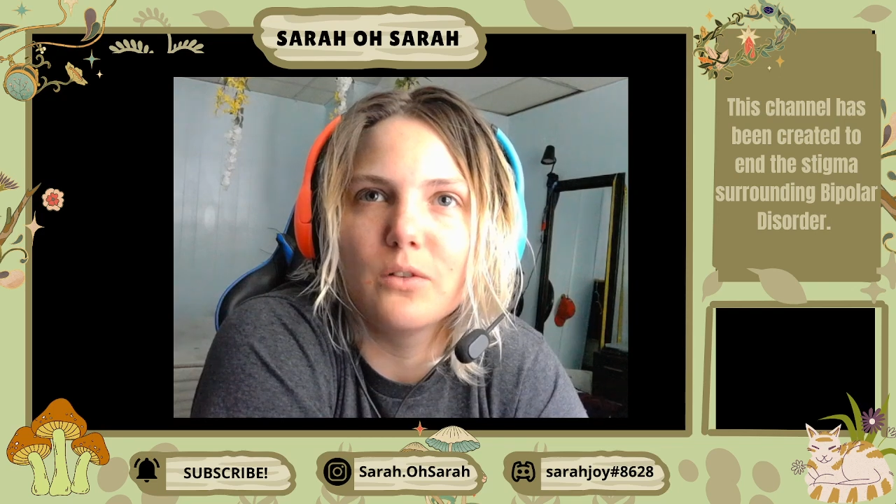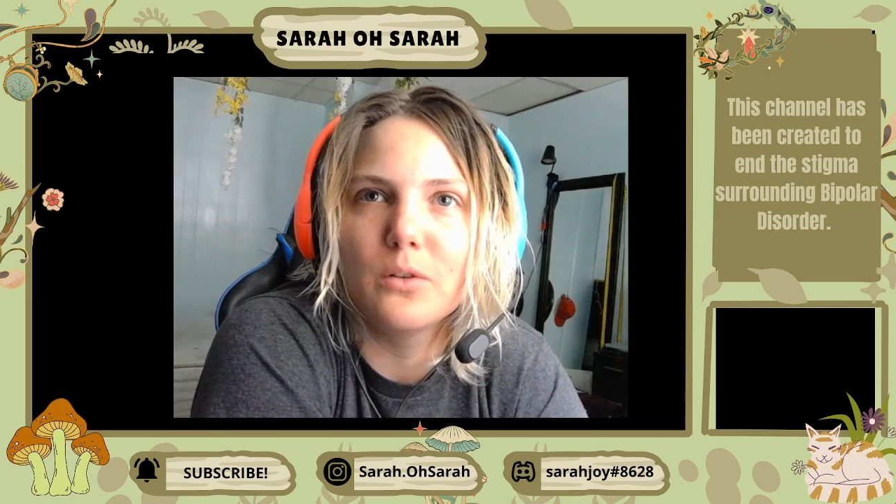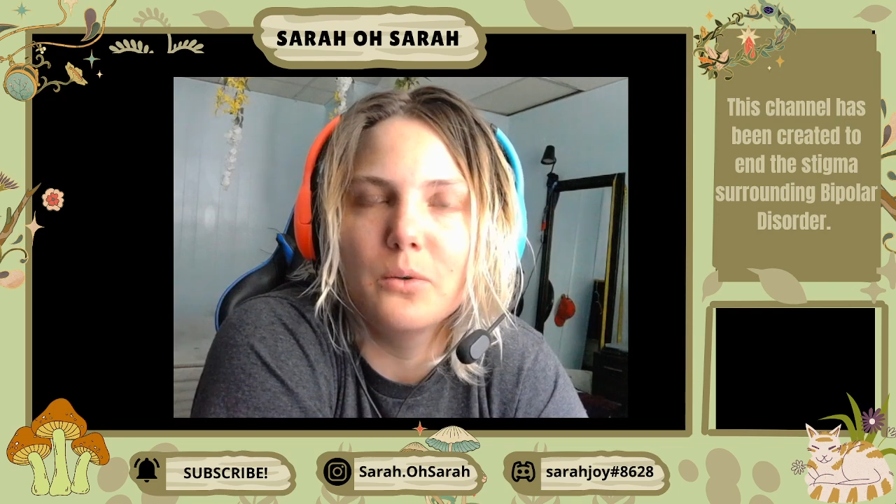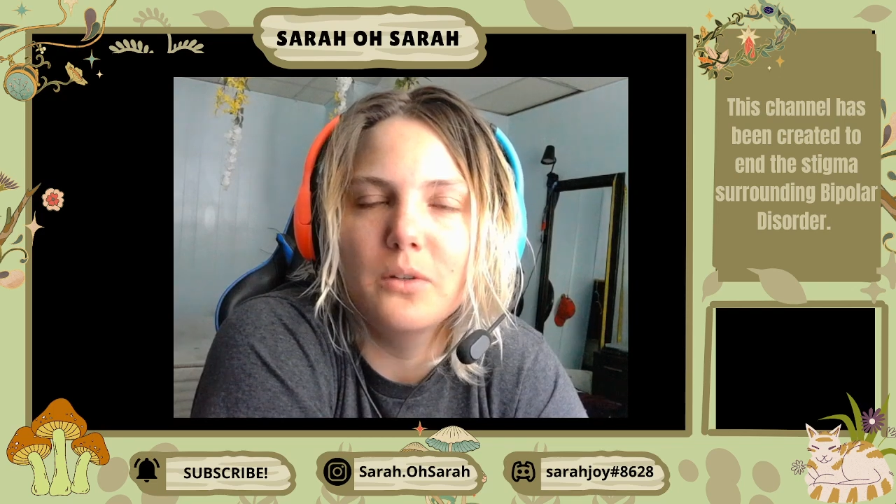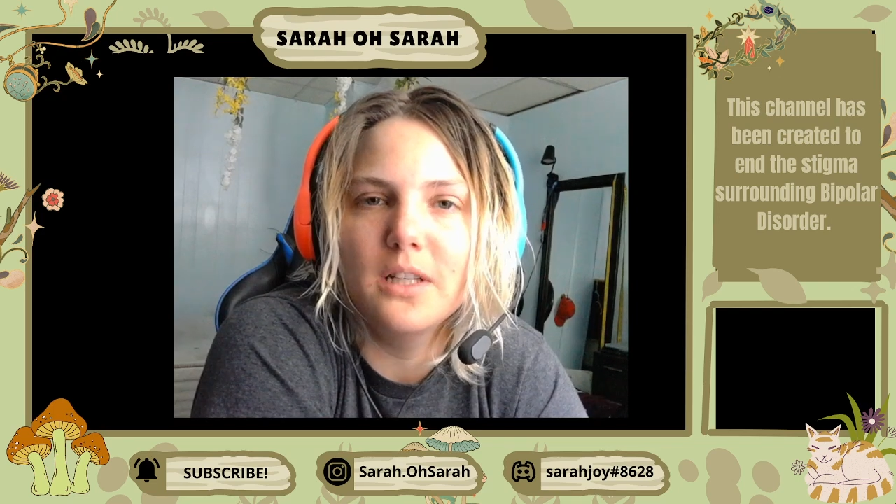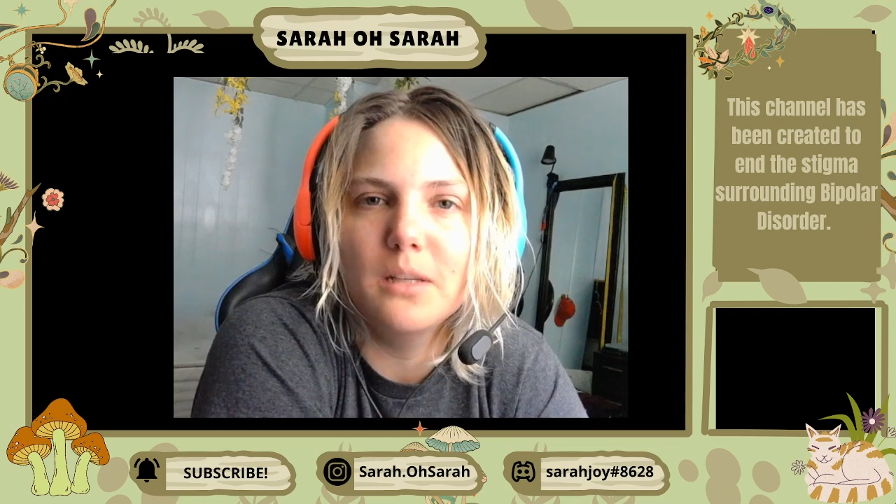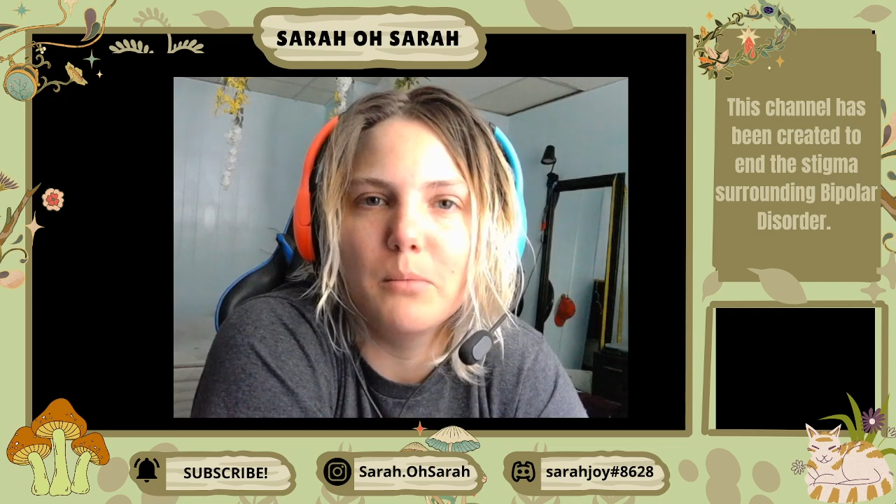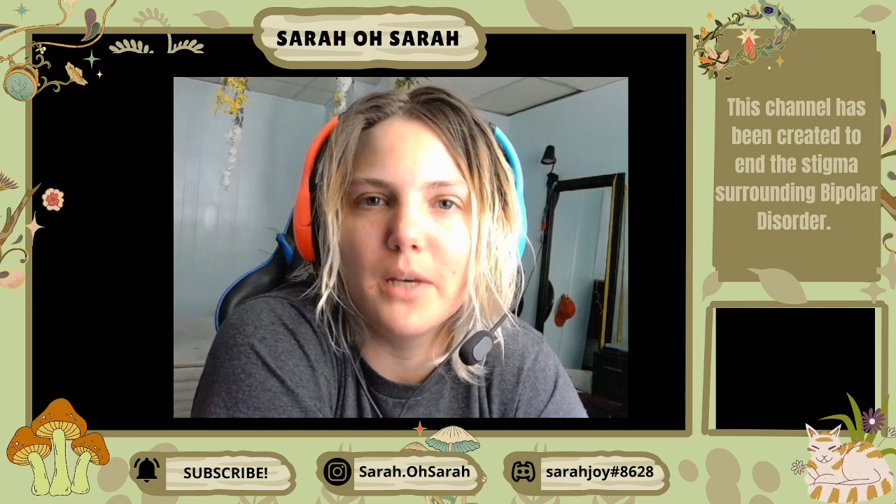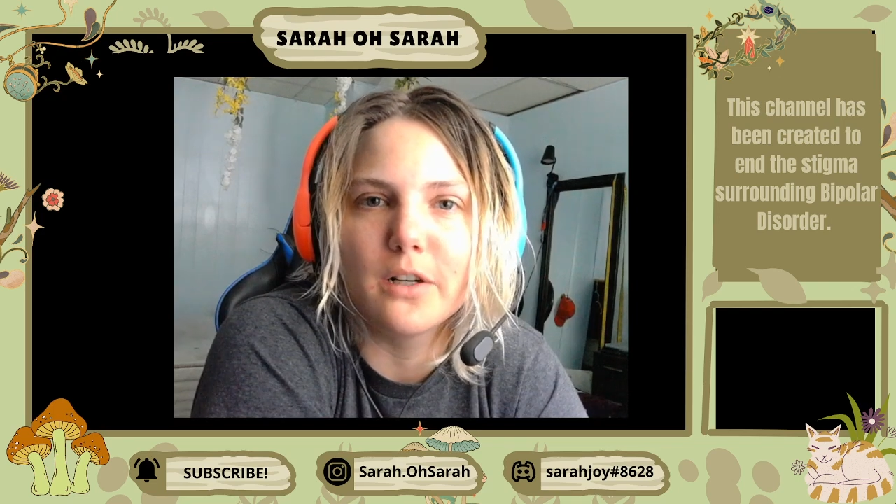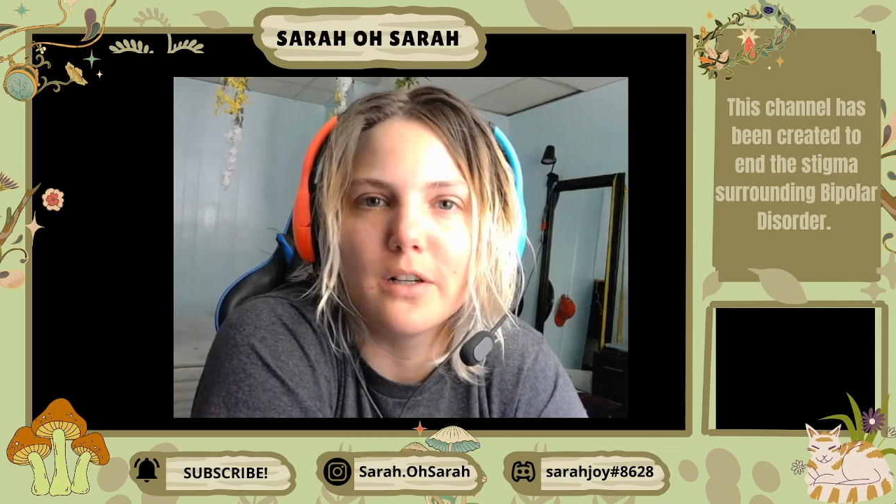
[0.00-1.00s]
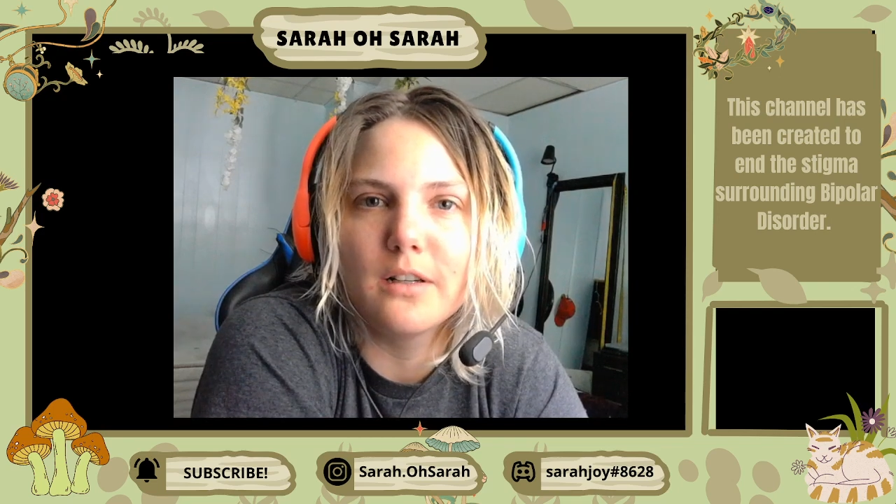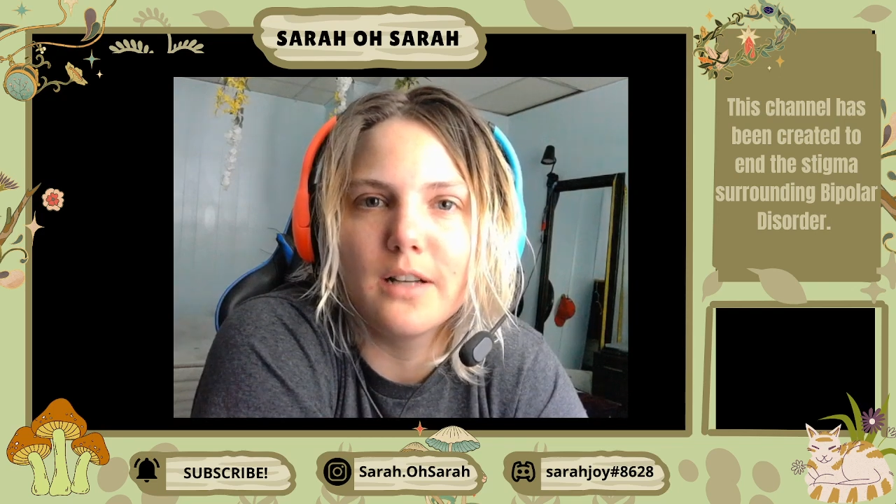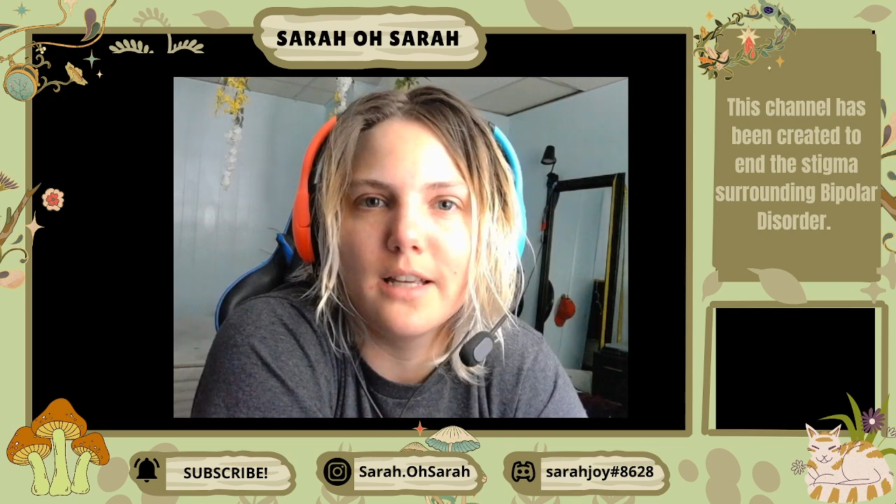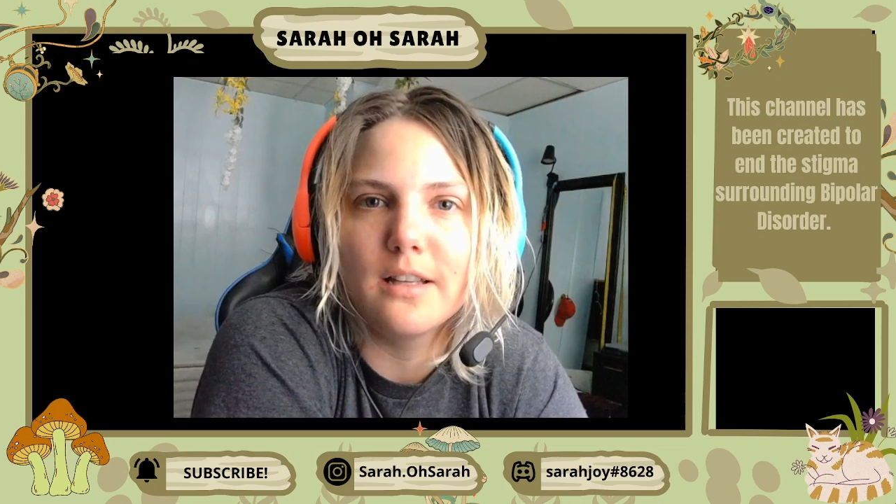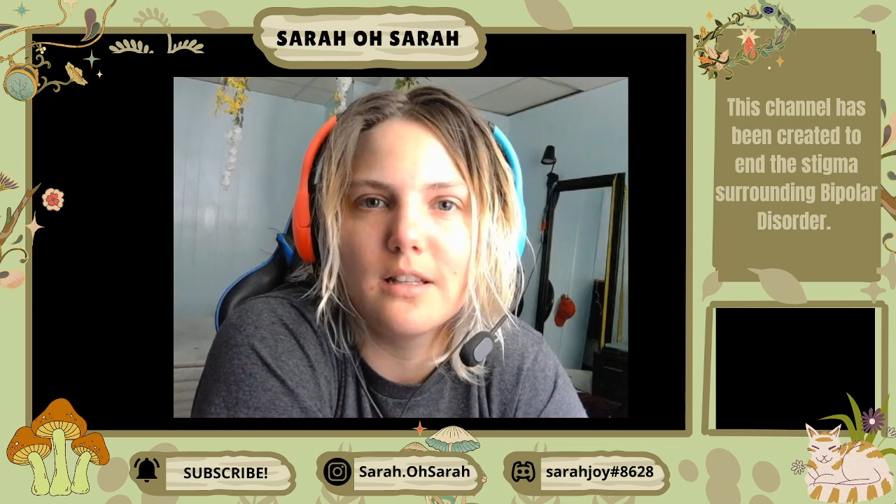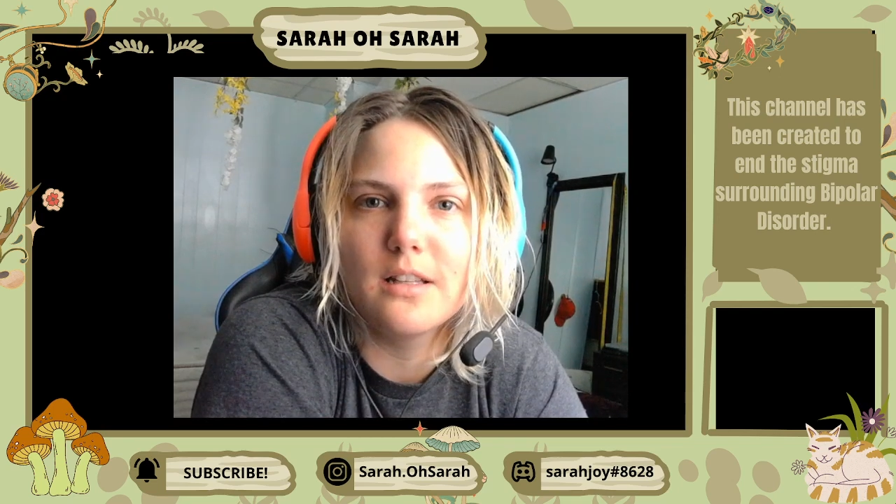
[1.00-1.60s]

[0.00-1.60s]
grown to get better at